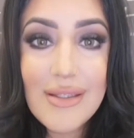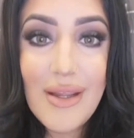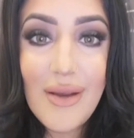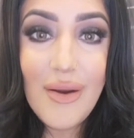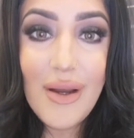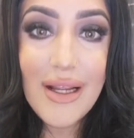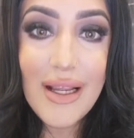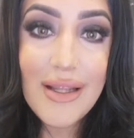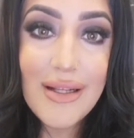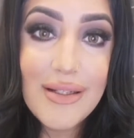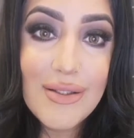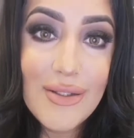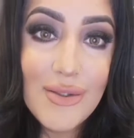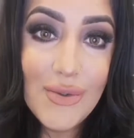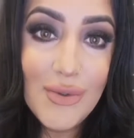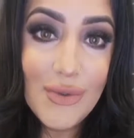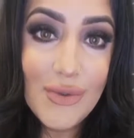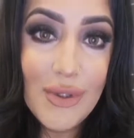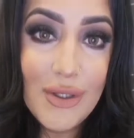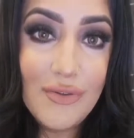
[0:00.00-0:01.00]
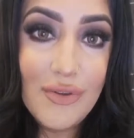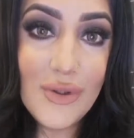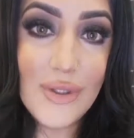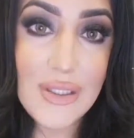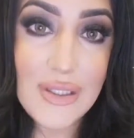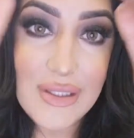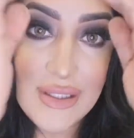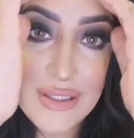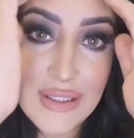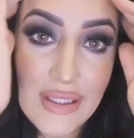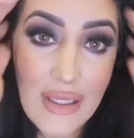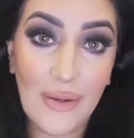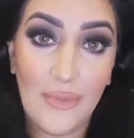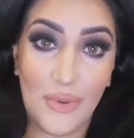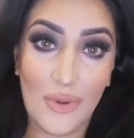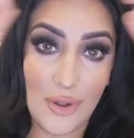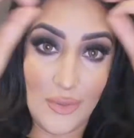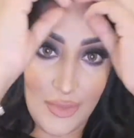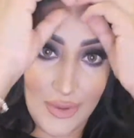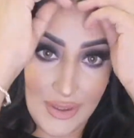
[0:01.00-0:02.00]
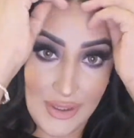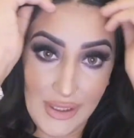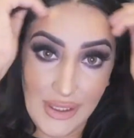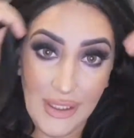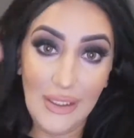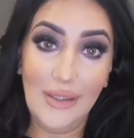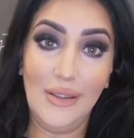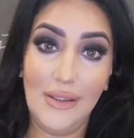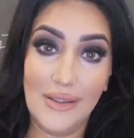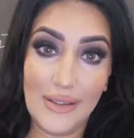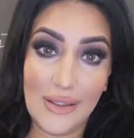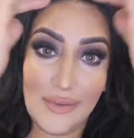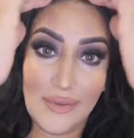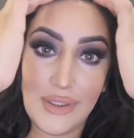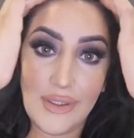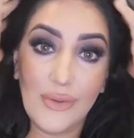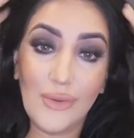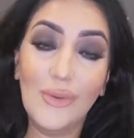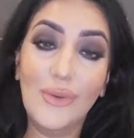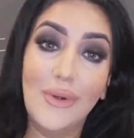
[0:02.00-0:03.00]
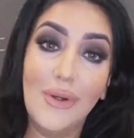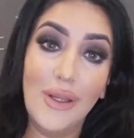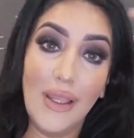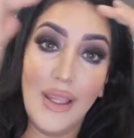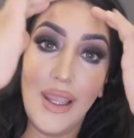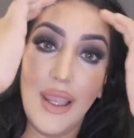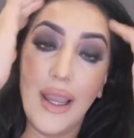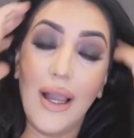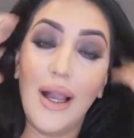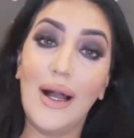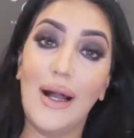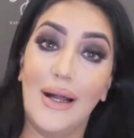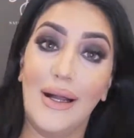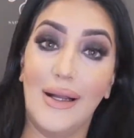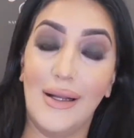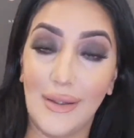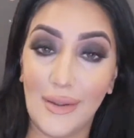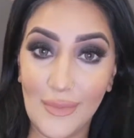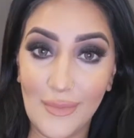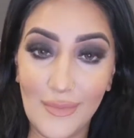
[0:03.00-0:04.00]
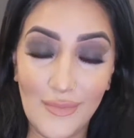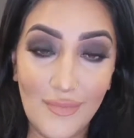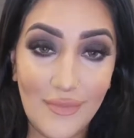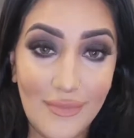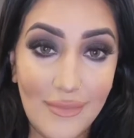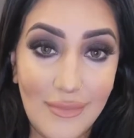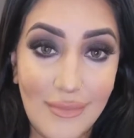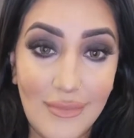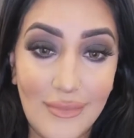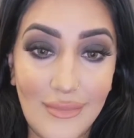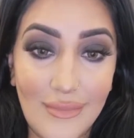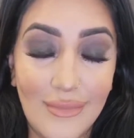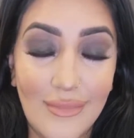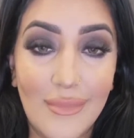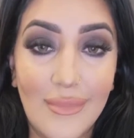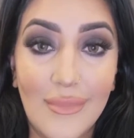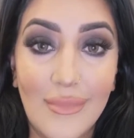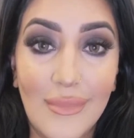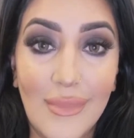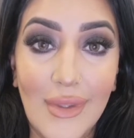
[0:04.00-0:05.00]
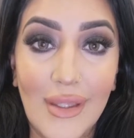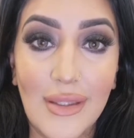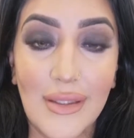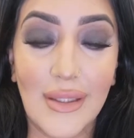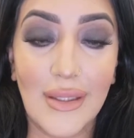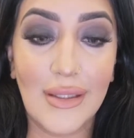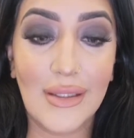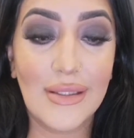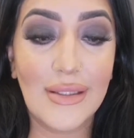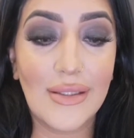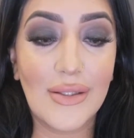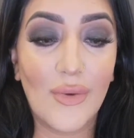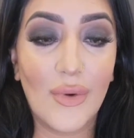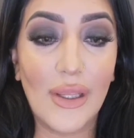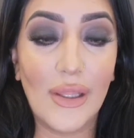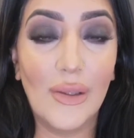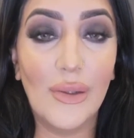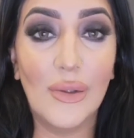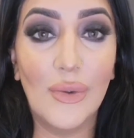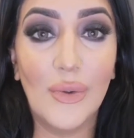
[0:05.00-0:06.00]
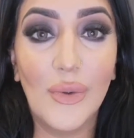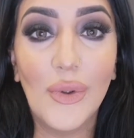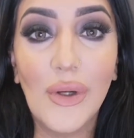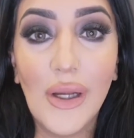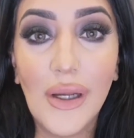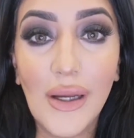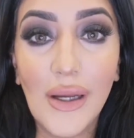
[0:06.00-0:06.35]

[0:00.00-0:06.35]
Now I don't know if you can see it properly, but there we go. I think this is quite low,